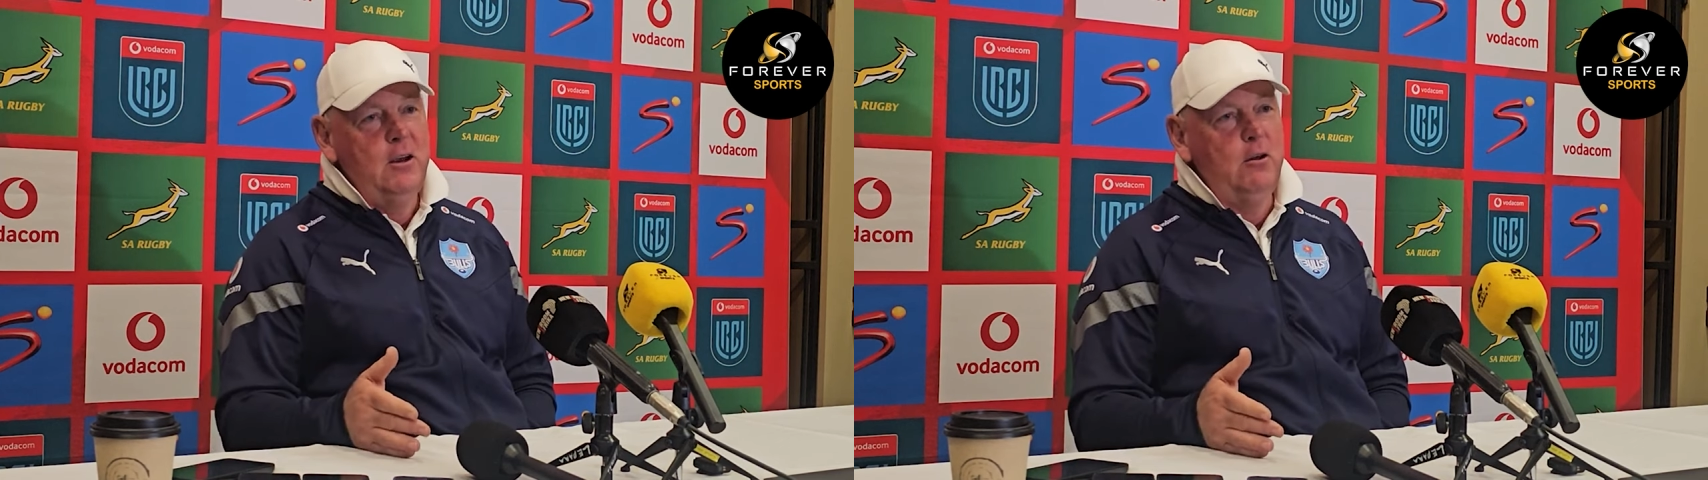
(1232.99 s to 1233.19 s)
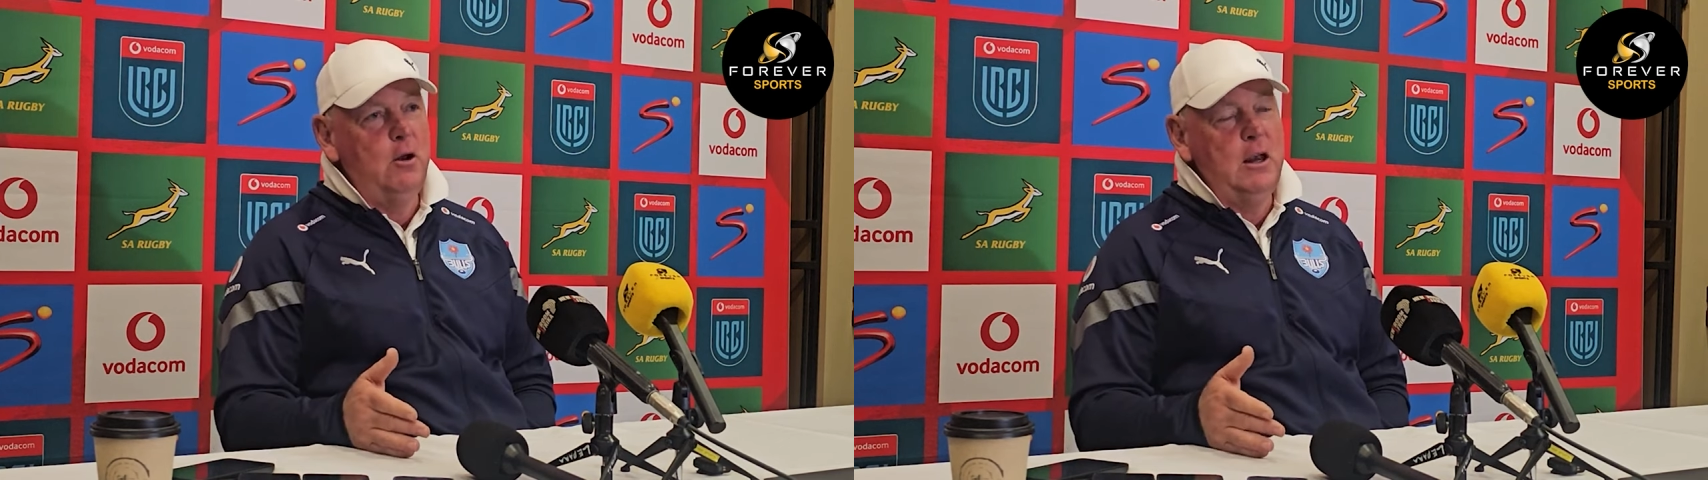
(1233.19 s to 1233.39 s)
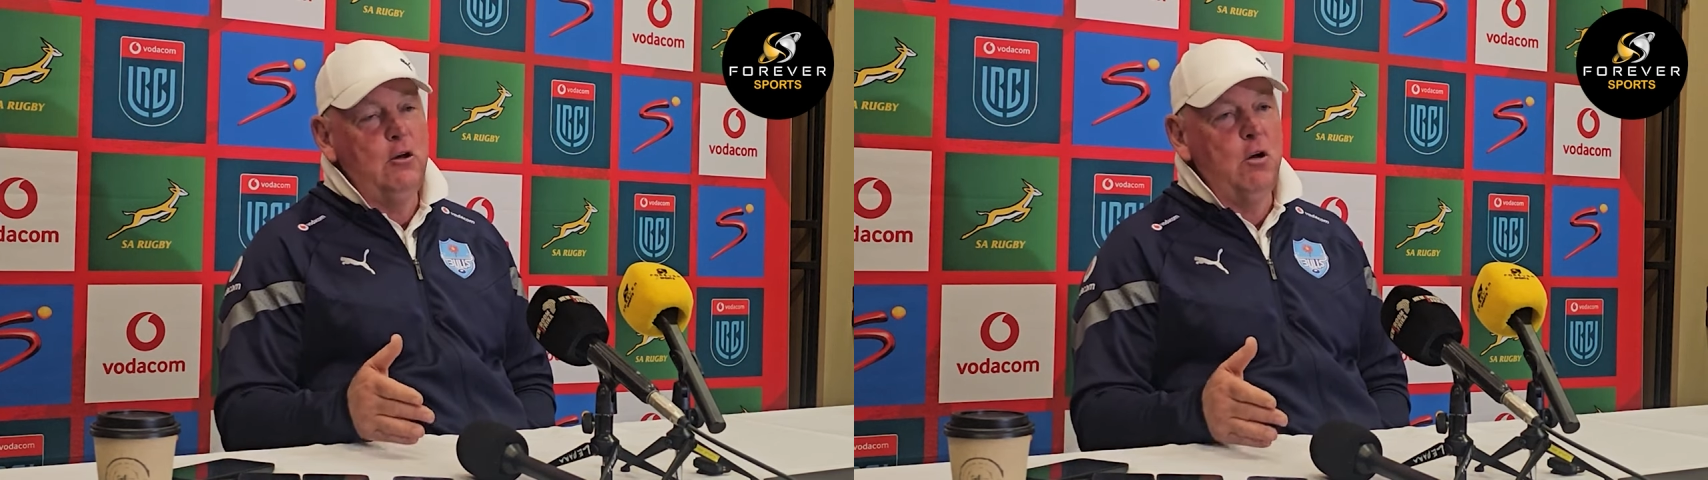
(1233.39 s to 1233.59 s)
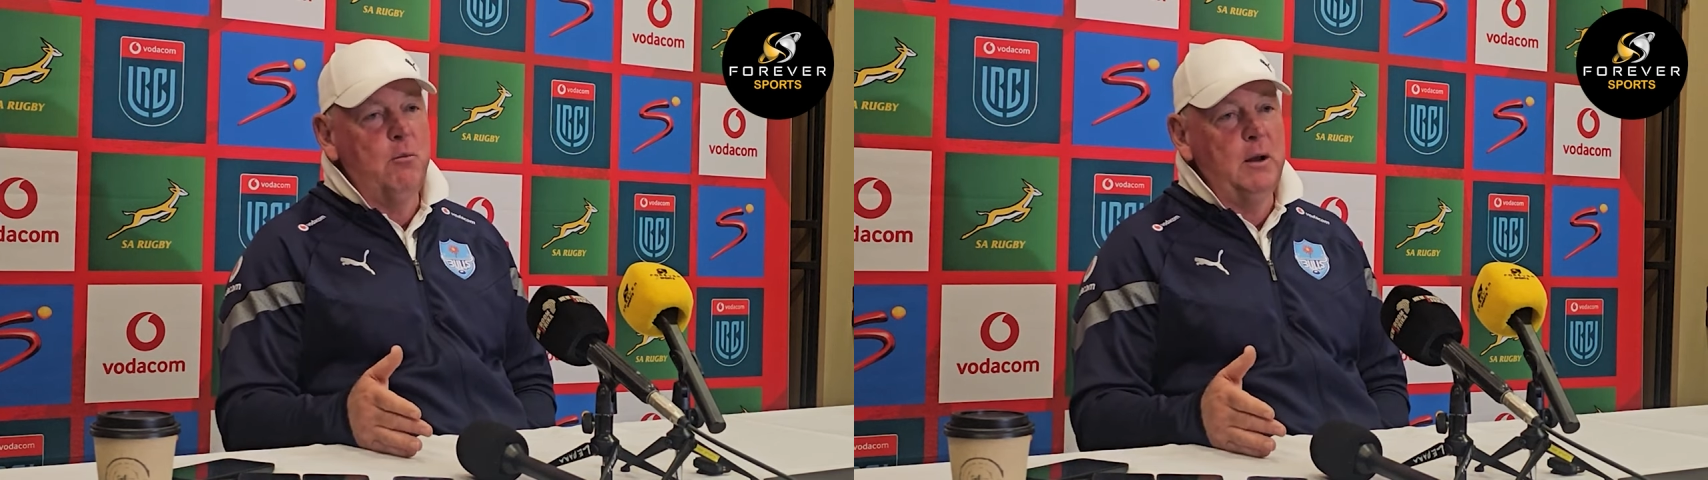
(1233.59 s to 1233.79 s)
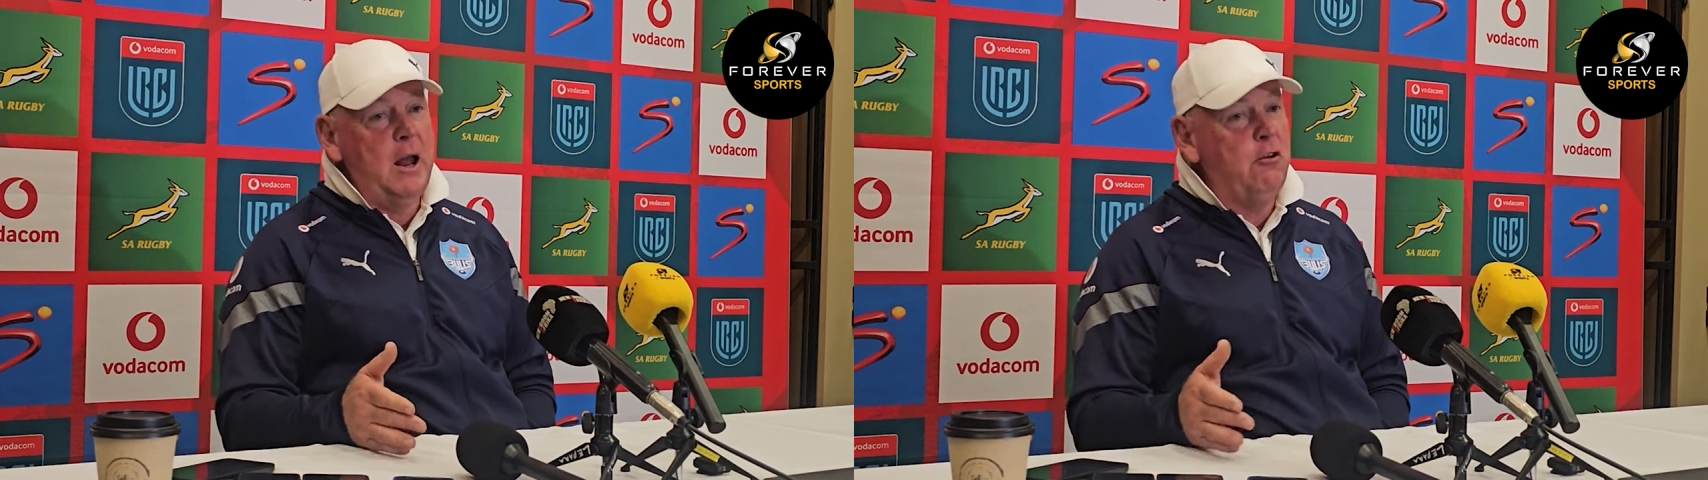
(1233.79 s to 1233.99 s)
you know, in
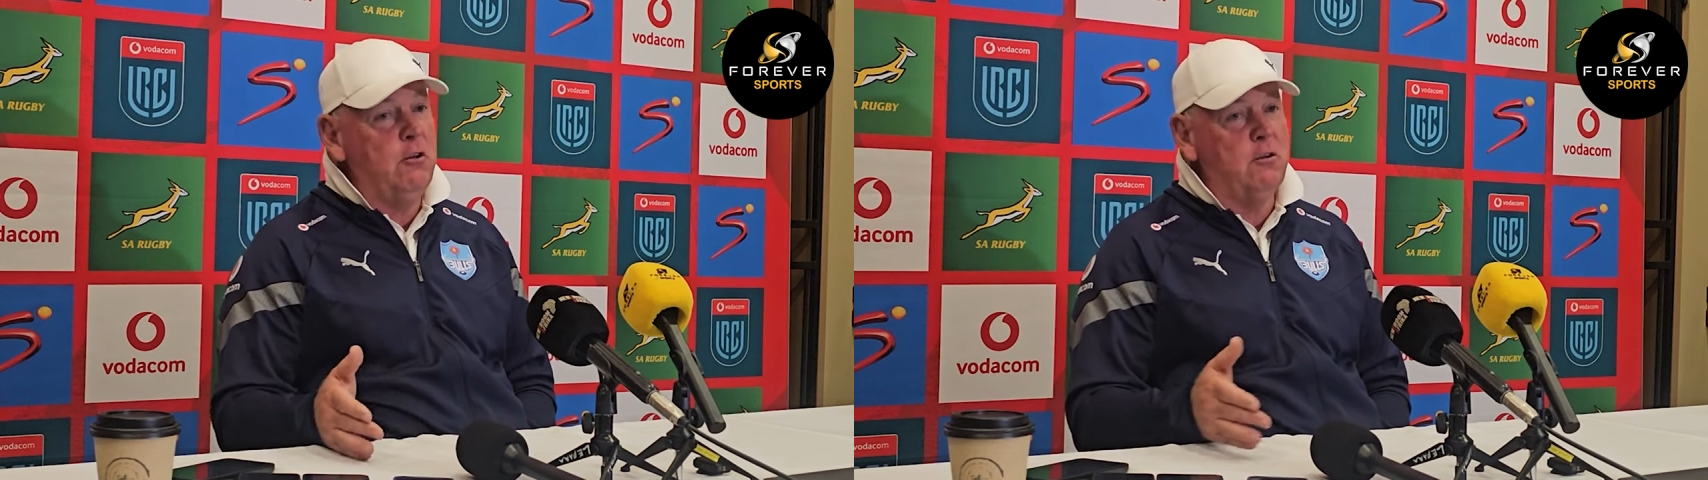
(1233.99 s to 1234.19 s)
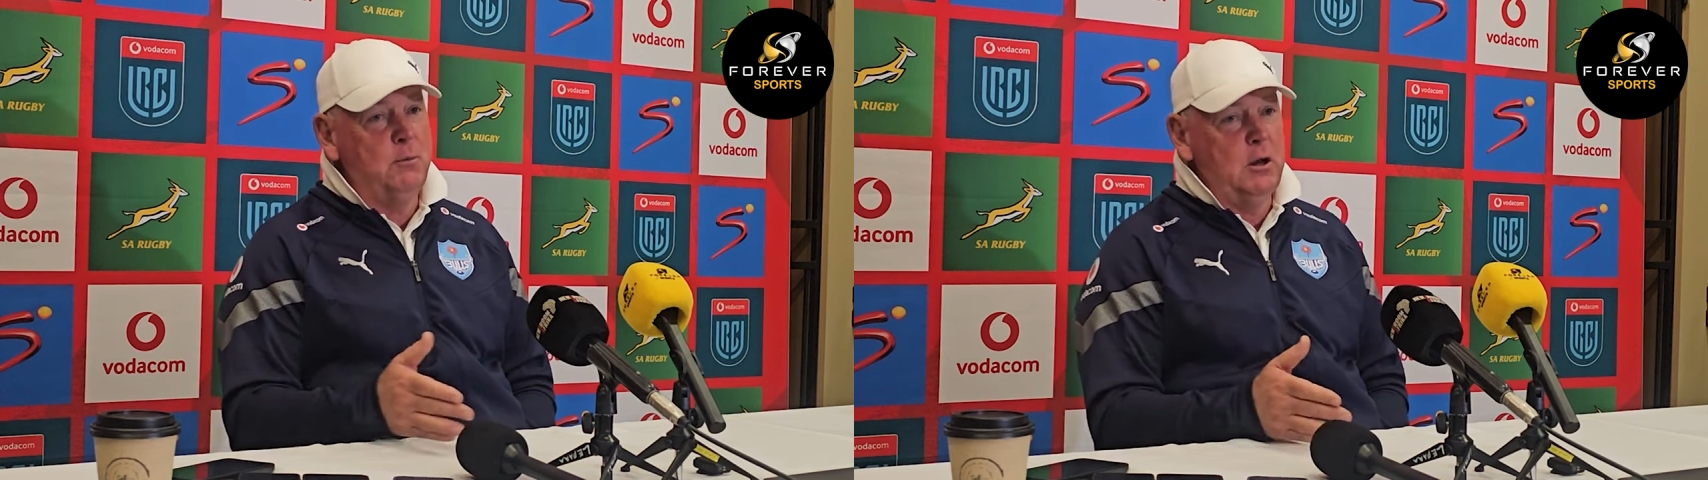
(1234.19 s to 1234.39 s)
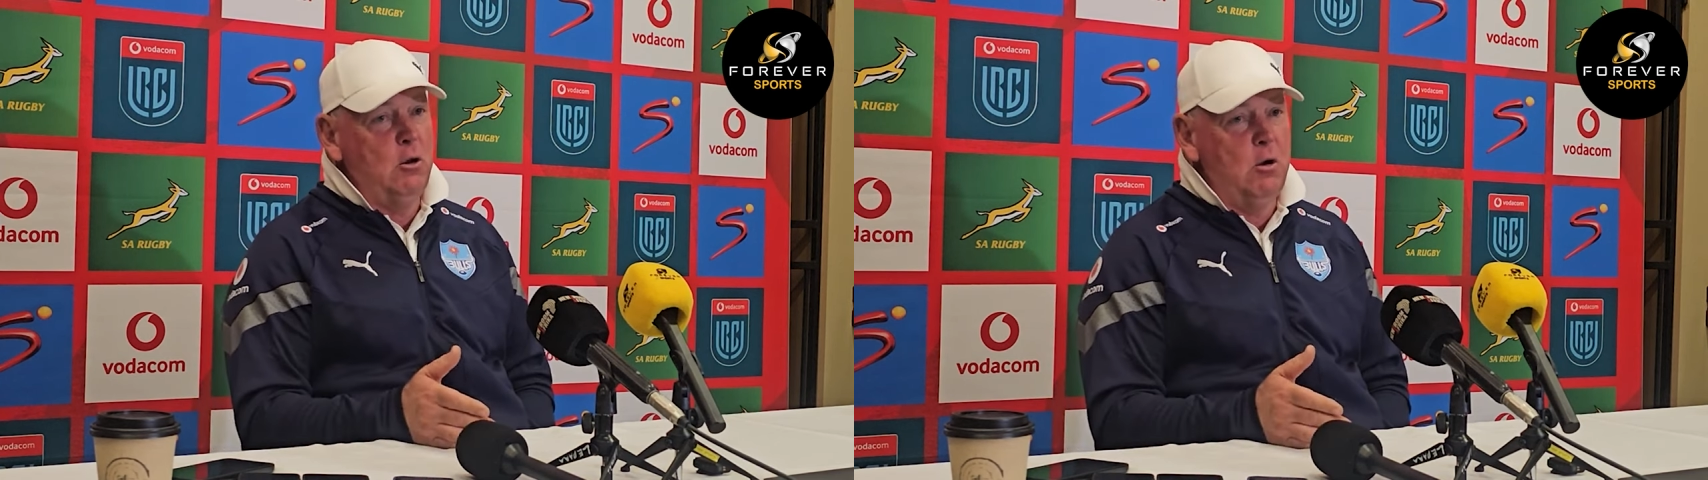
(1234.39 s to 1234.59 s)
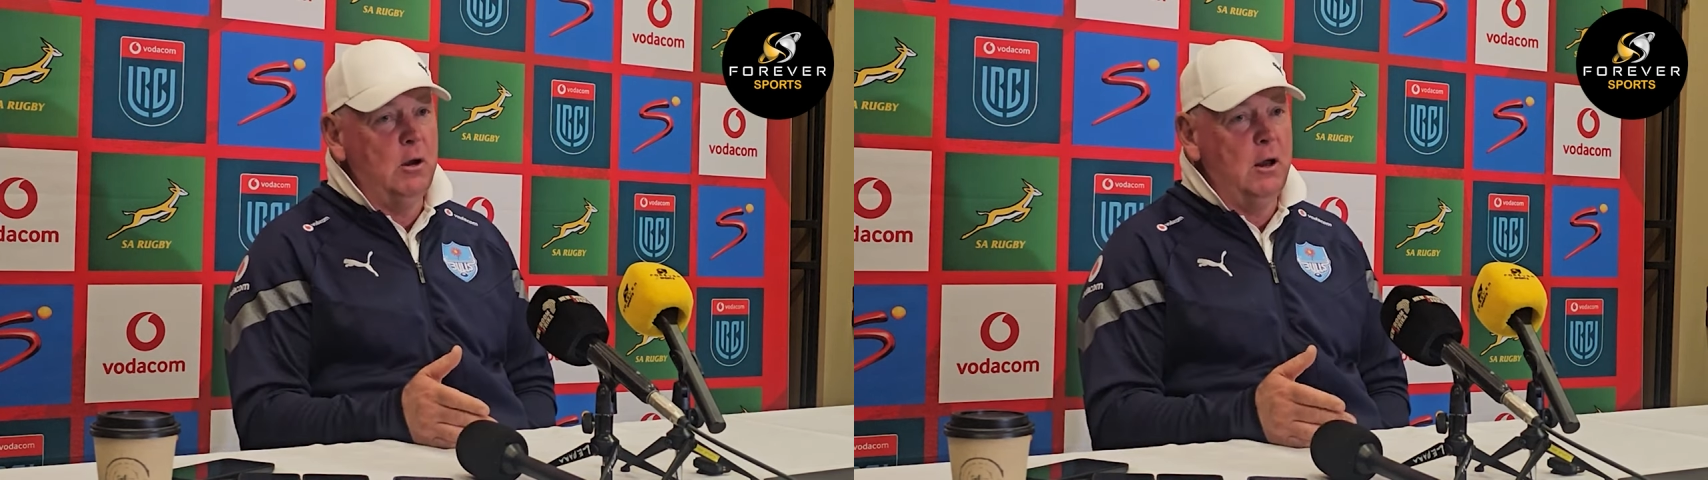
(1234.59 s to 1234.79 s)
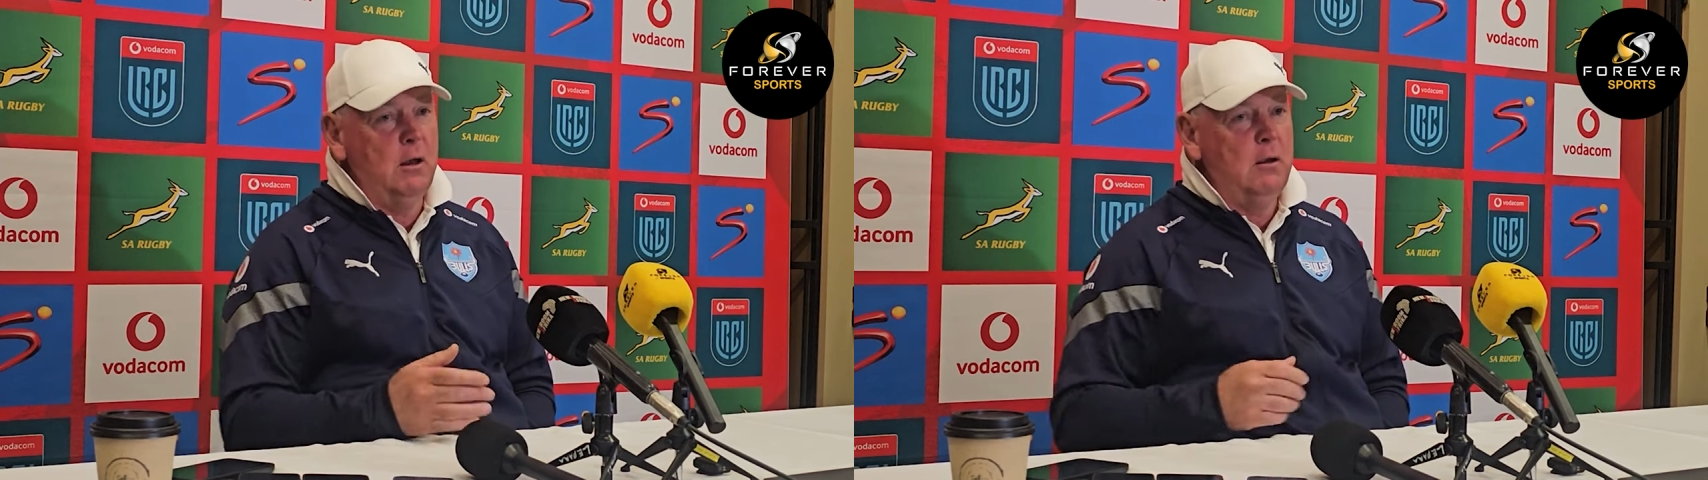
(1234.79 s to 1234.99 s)
combinations a bit
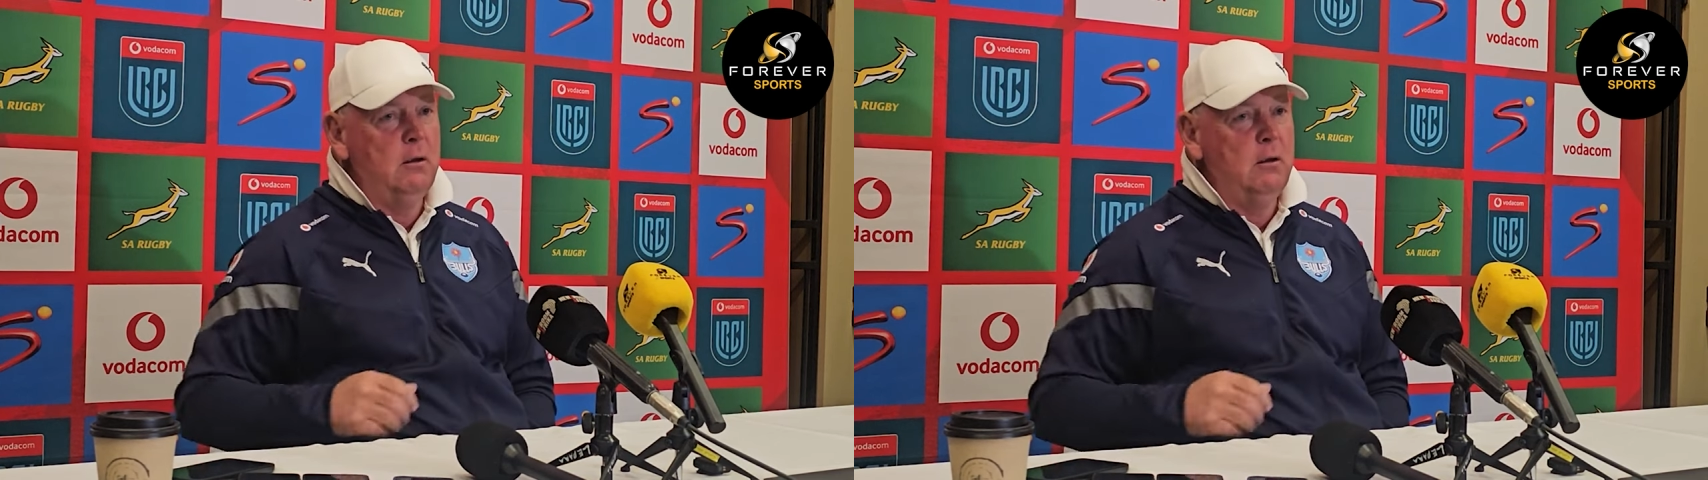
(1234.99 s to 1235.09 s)
longer.